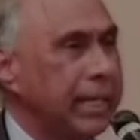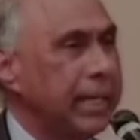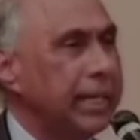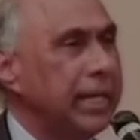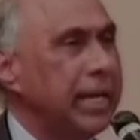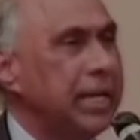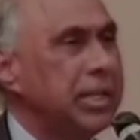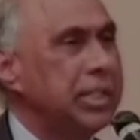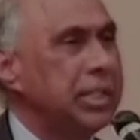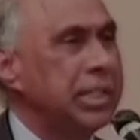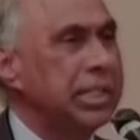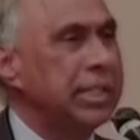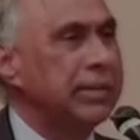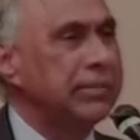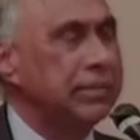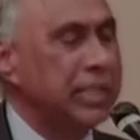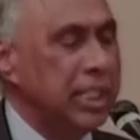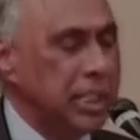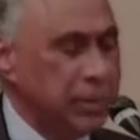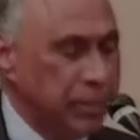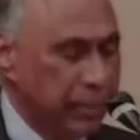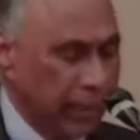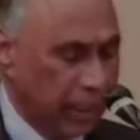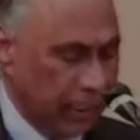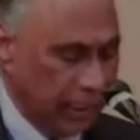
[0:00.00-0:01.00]
dedication
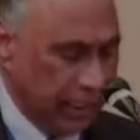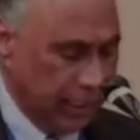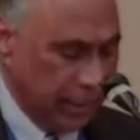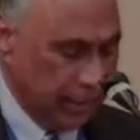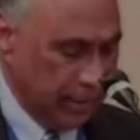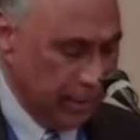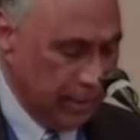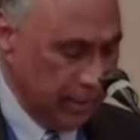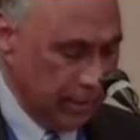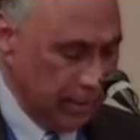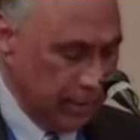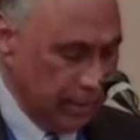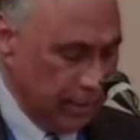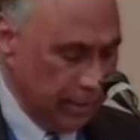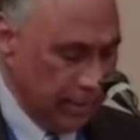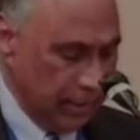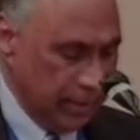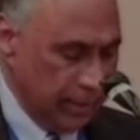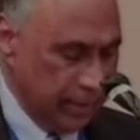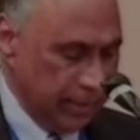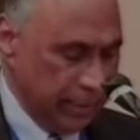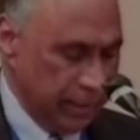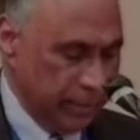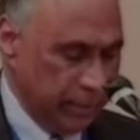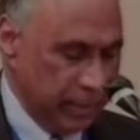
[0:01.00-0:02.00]
of this building
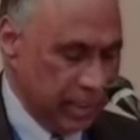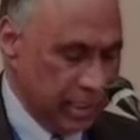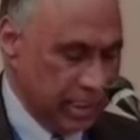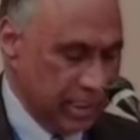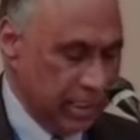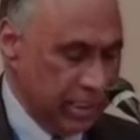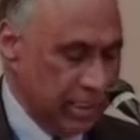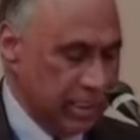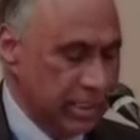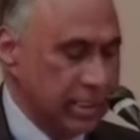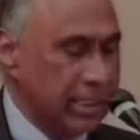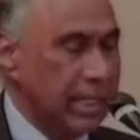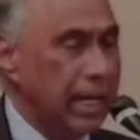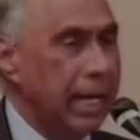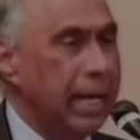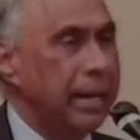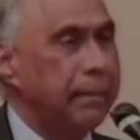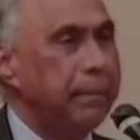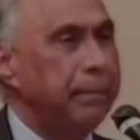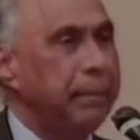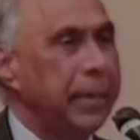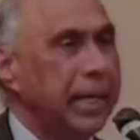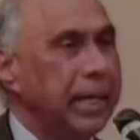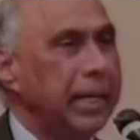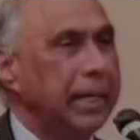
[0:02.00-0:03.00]
represents
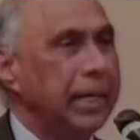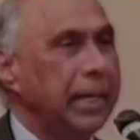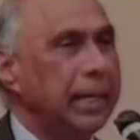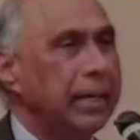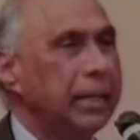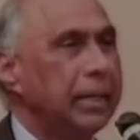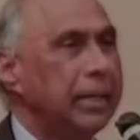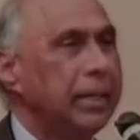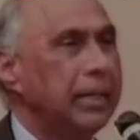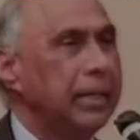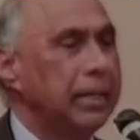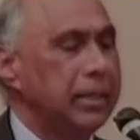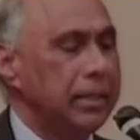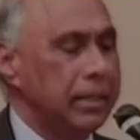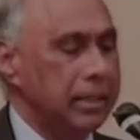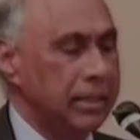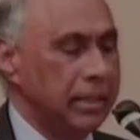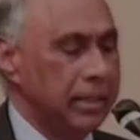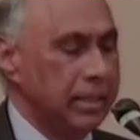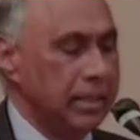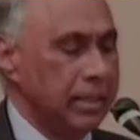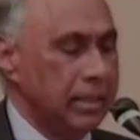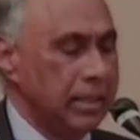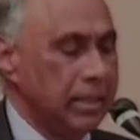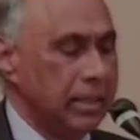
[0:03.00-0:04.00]
a beginning
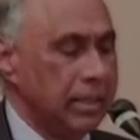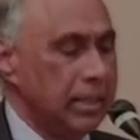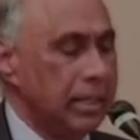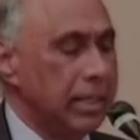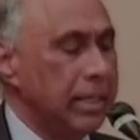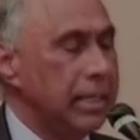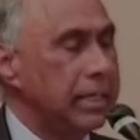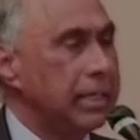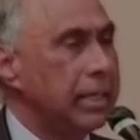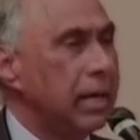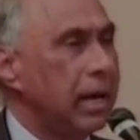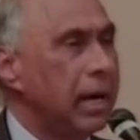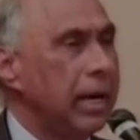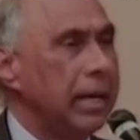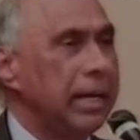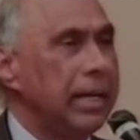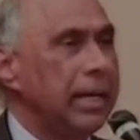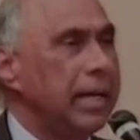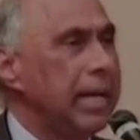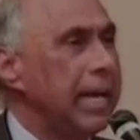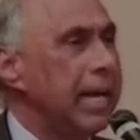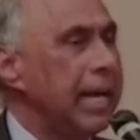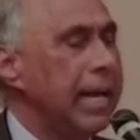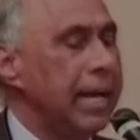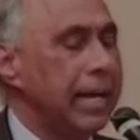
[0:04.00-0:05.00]
and not
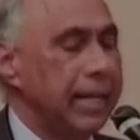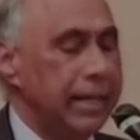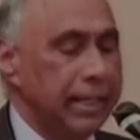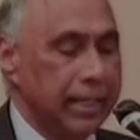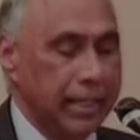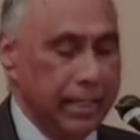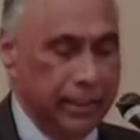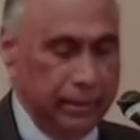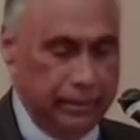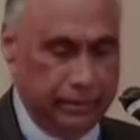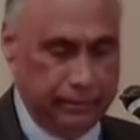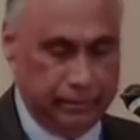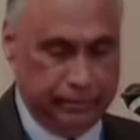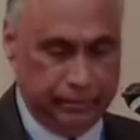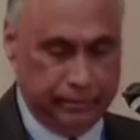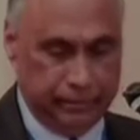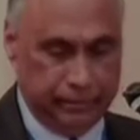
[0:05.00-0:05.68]
ending.